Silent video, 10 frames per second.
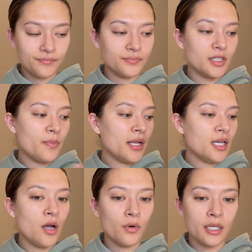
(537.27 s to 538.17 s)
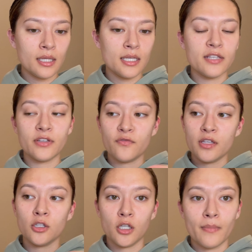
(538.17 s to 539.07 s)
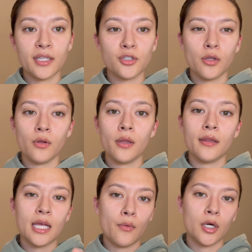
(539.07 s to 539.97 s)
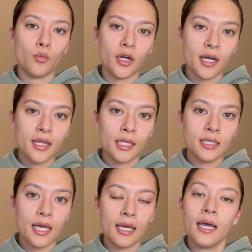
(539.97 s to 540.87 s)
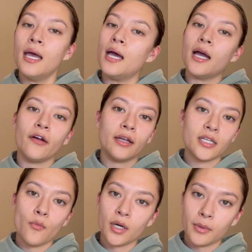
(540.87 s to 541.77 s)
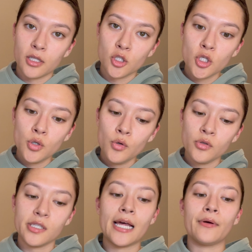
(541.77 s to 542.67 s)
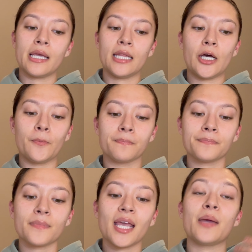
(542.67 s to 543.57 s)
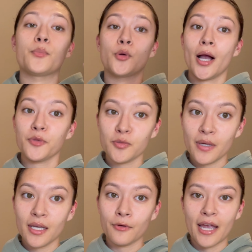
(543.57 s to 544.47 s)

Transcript: Depending on what it is, if it's physical or mental that I want to work on that day, I write down what I'm going to do, so that way, it prompts me right